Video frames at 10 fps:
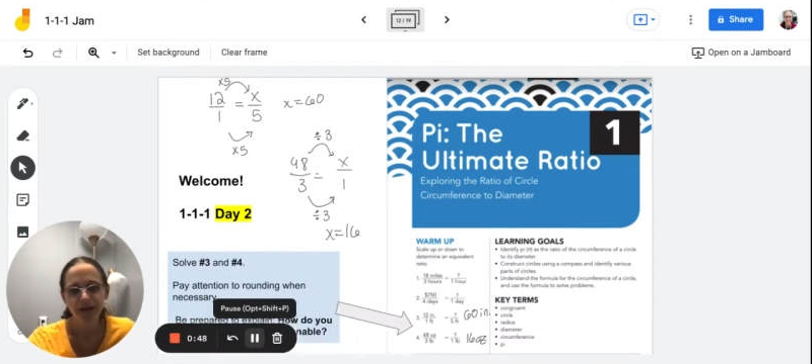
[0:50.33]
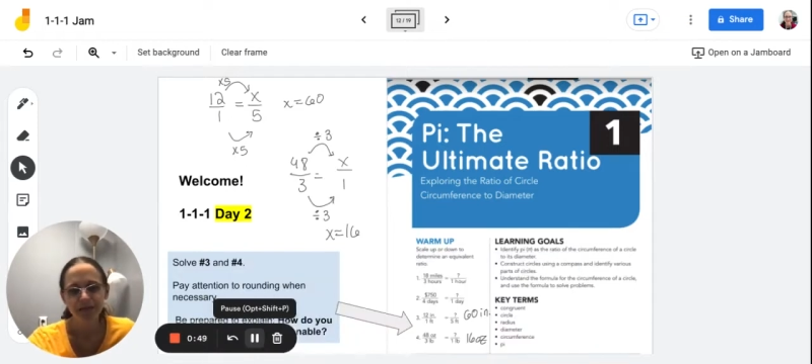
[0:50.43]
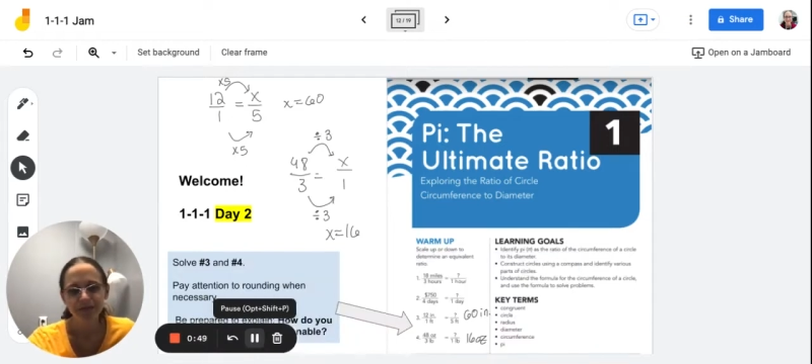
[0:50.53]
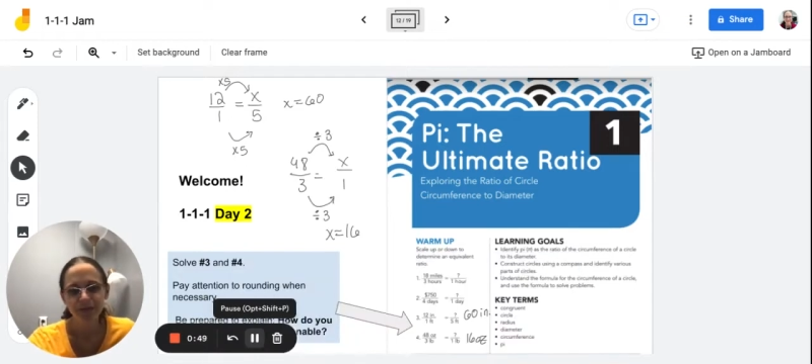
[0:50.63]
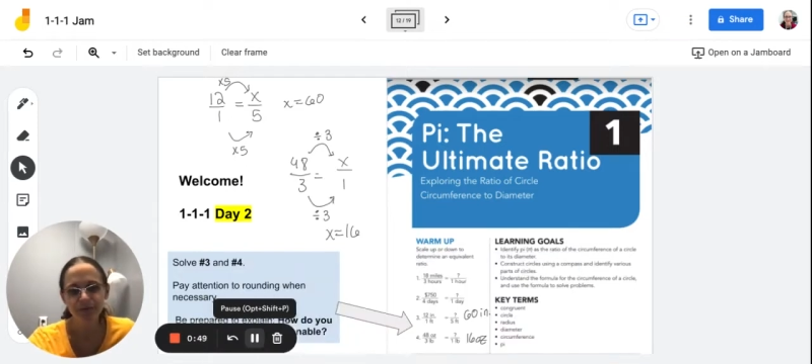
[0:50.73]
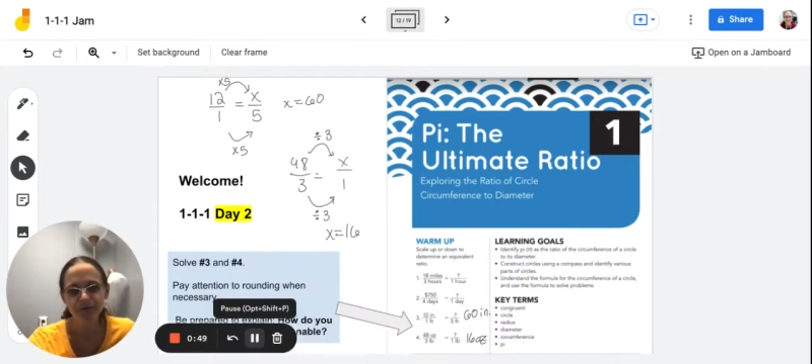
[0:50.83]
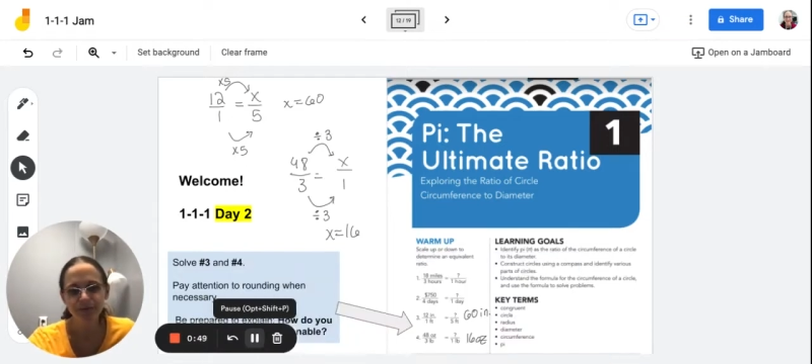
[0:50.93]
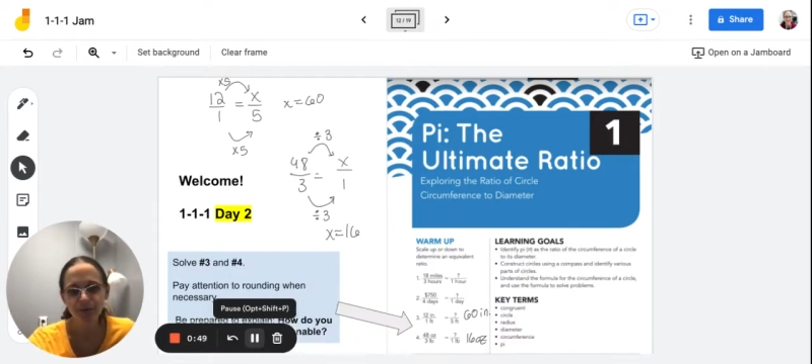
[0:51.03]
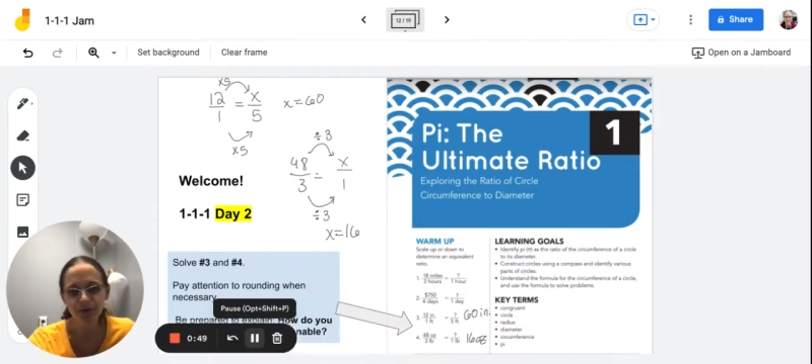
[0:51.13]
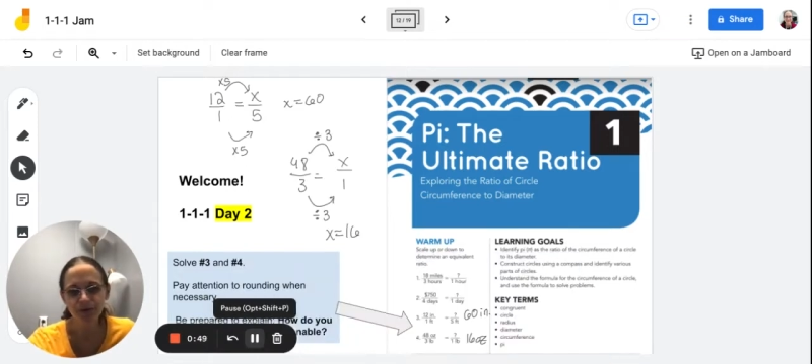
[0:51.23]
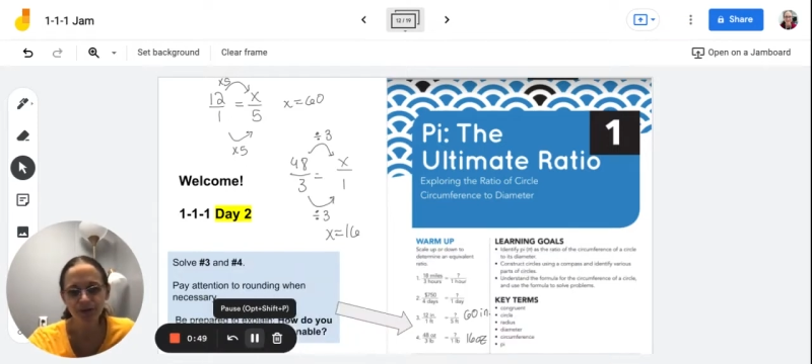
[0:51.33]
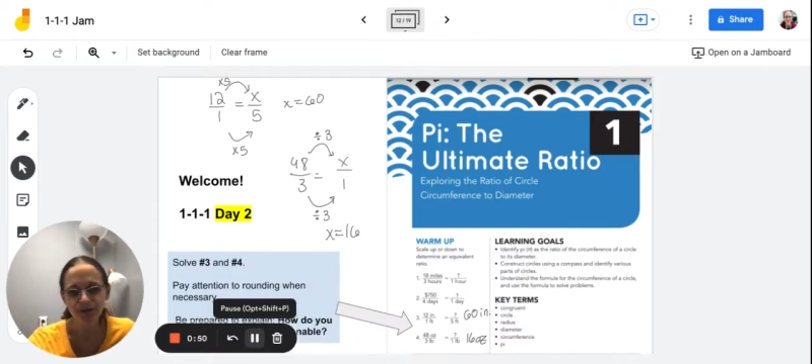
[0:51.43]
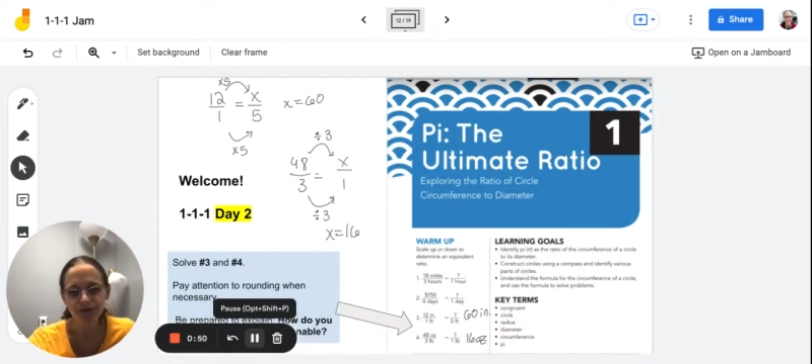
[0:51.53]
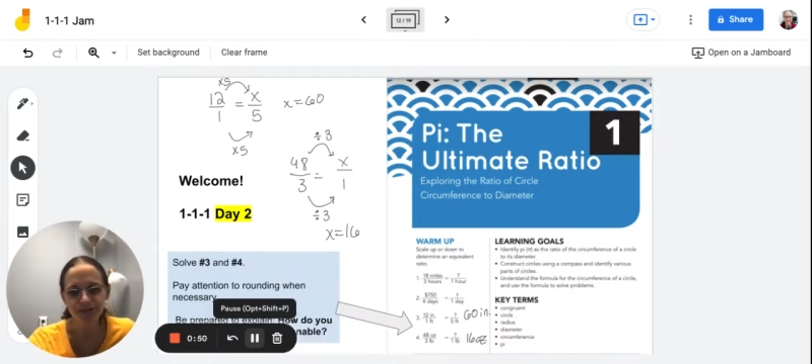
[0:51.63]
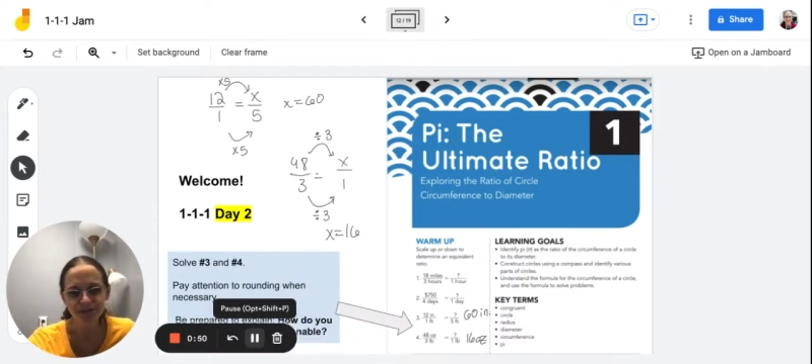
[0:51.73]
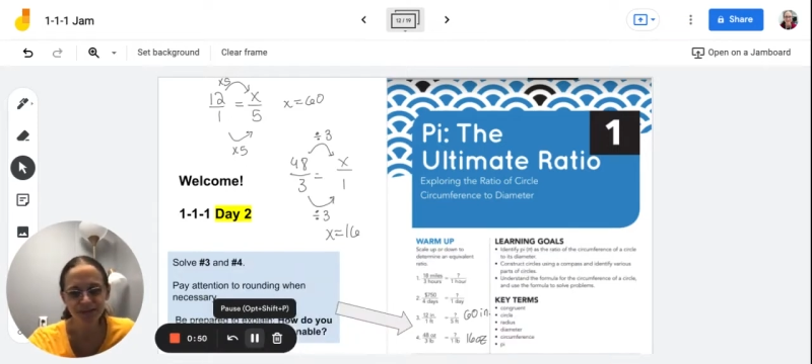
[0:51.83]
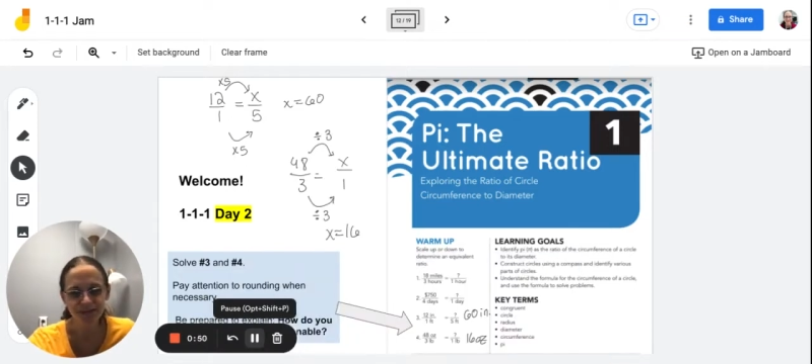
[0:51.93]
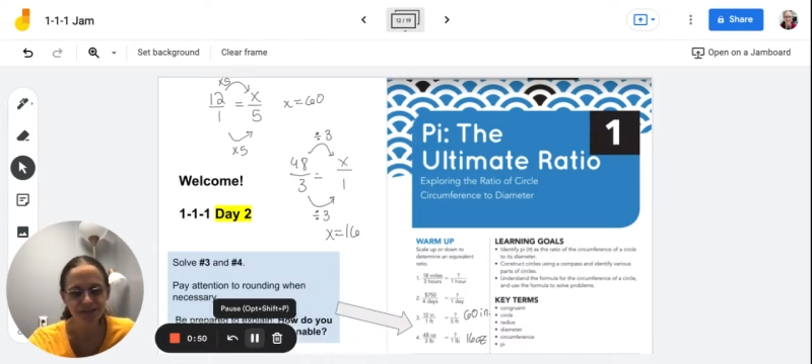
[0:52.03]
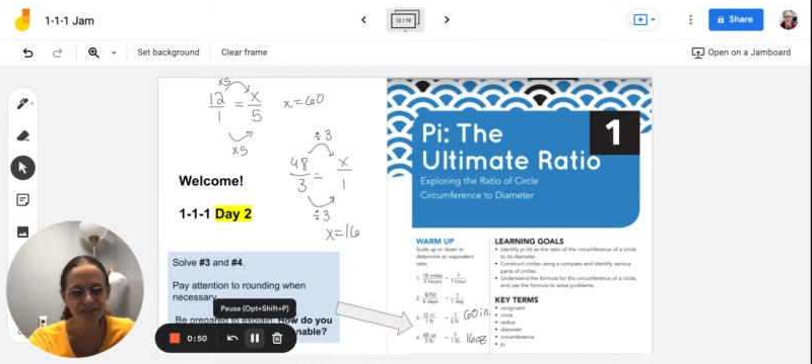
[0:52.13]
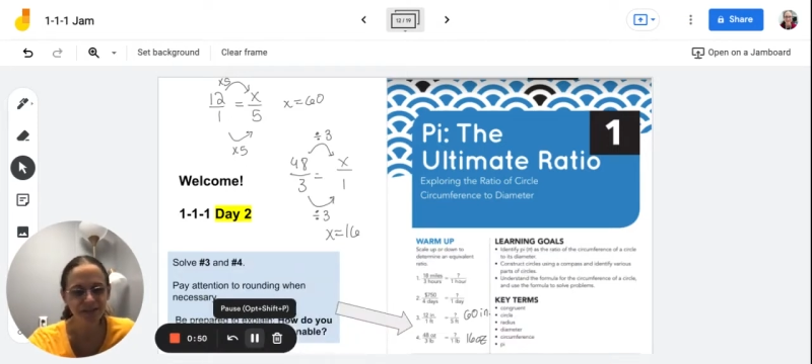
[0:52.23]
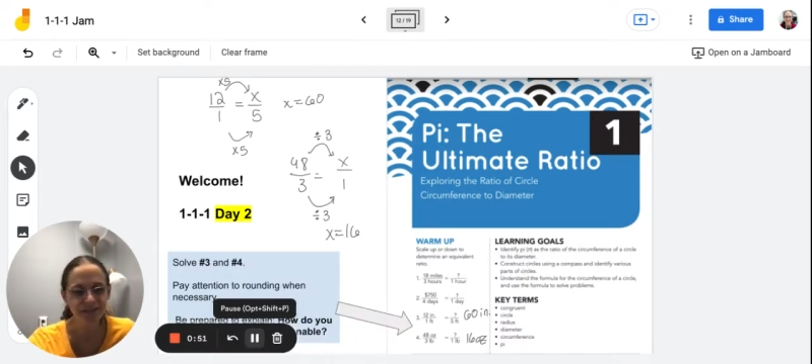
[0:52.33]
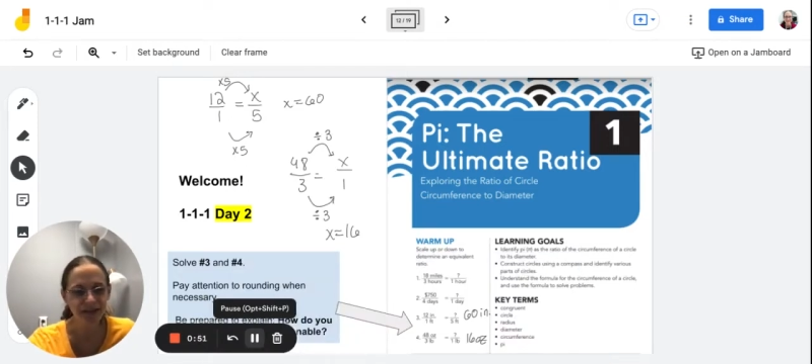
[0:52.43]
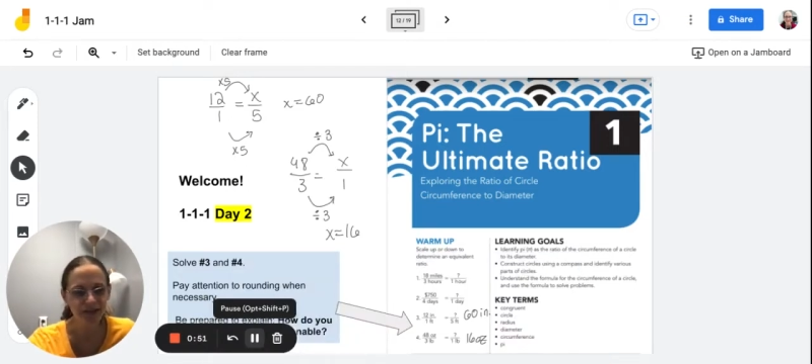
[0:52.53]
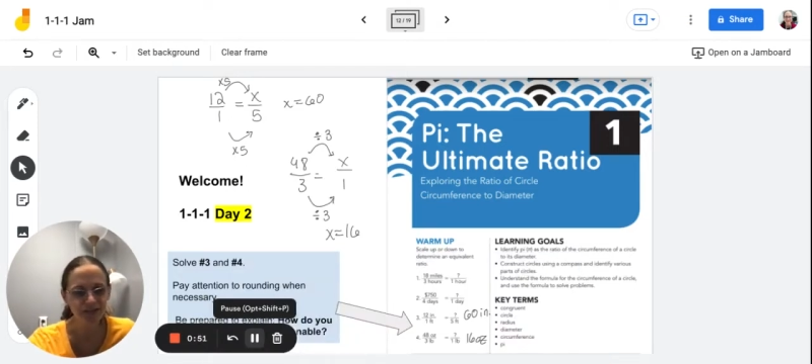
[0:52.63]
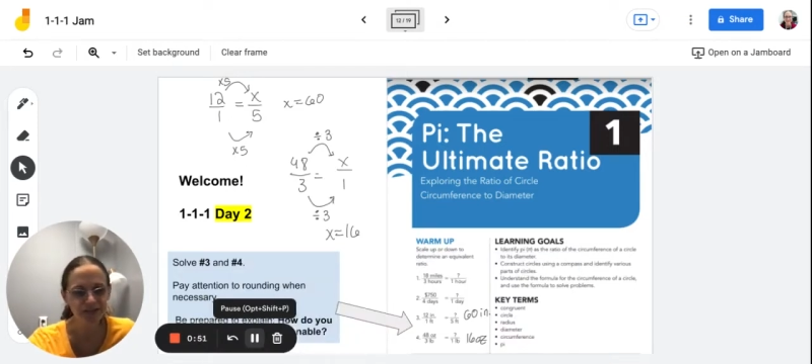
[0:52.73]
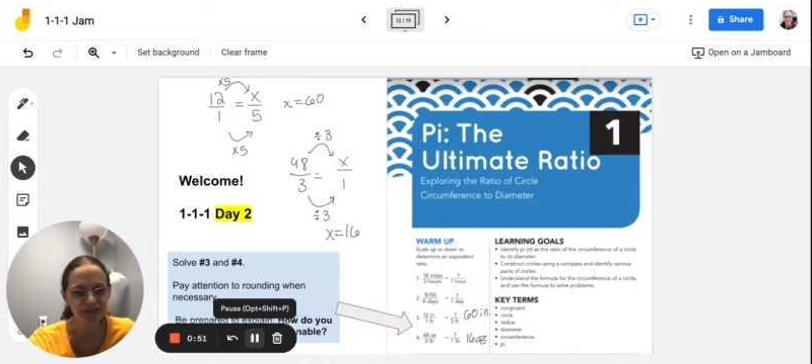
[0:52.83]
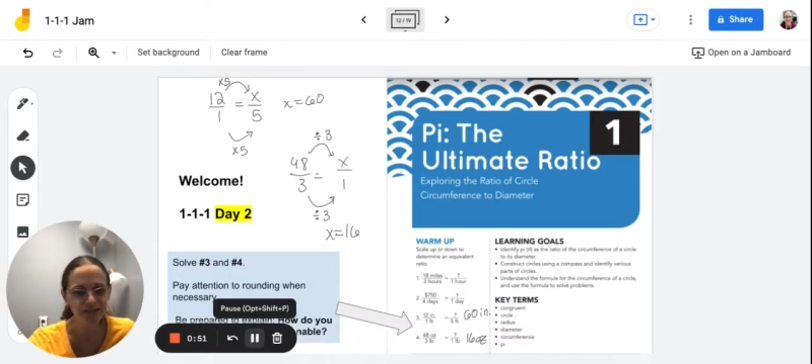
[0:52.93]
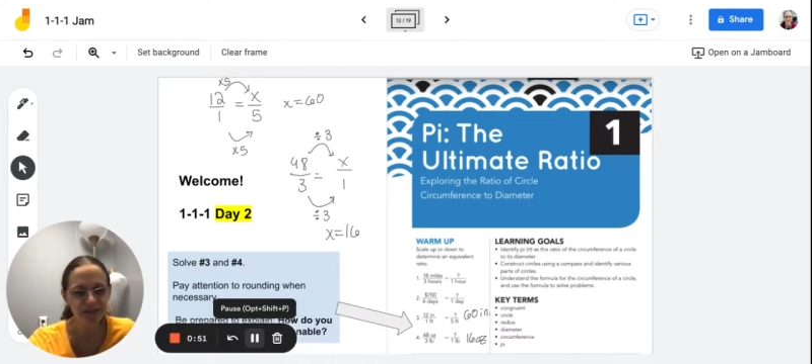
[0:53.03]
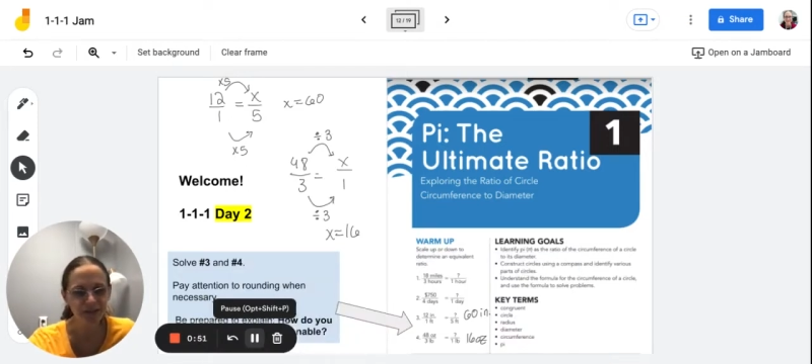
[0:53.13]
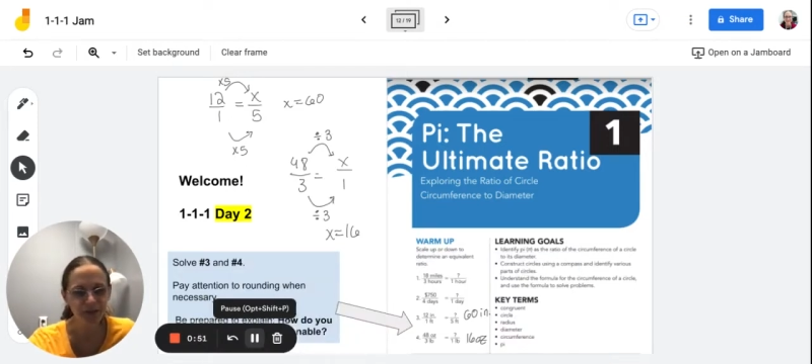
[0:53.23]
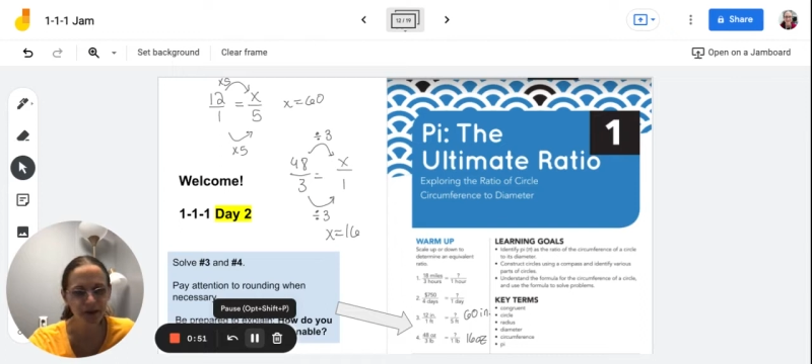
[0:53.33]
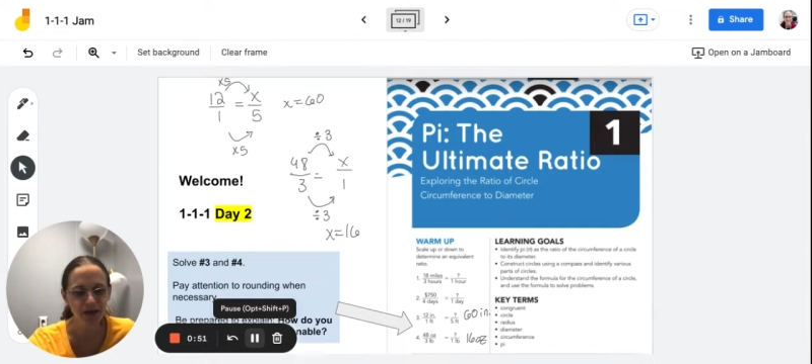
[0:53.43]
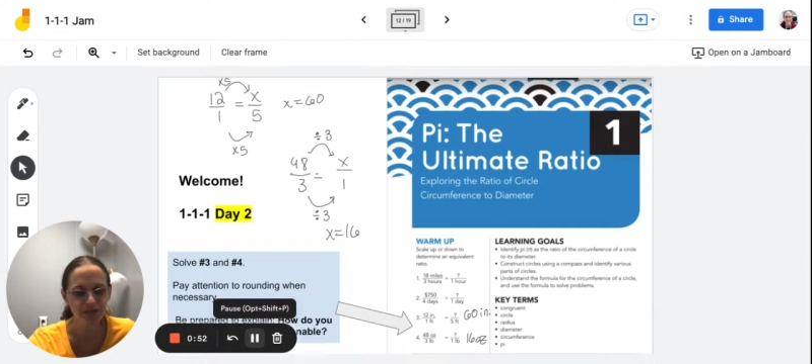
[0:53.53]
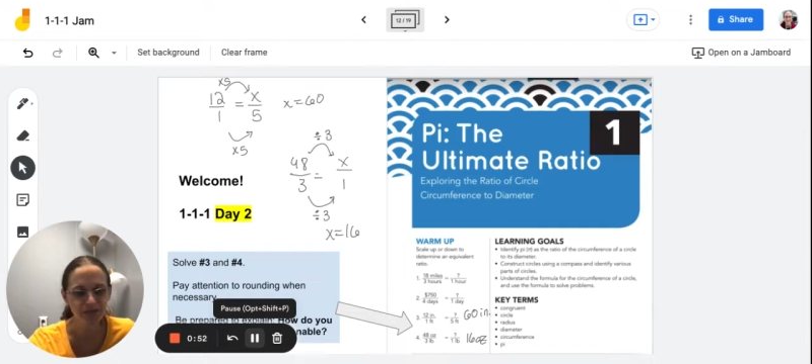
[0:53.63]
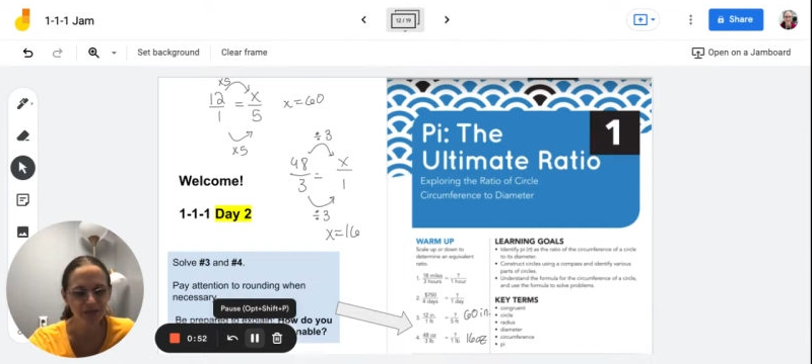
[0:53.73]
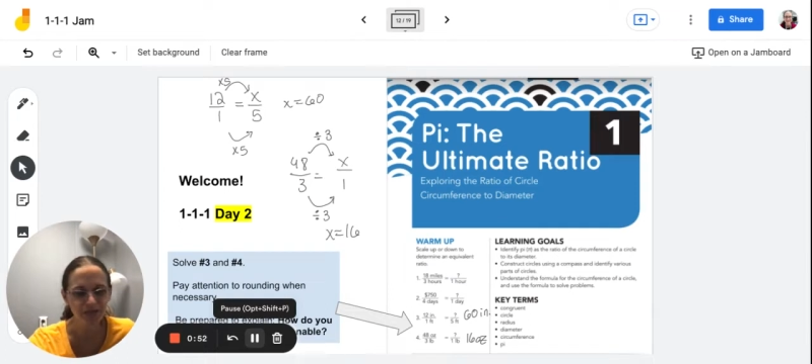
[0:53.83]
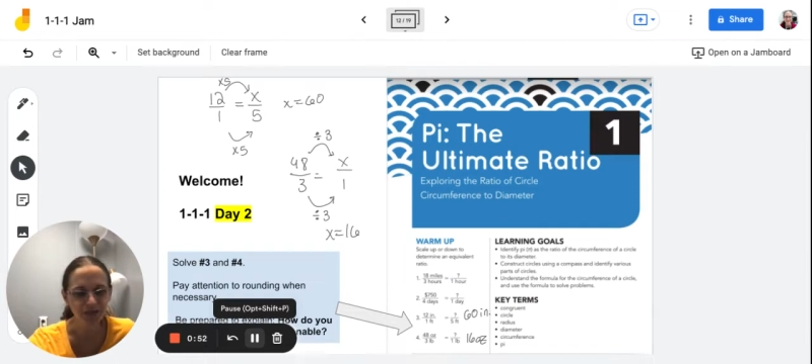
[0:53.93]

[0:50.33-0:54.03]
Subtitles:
And for number 4, there are 16 ounces in a pound.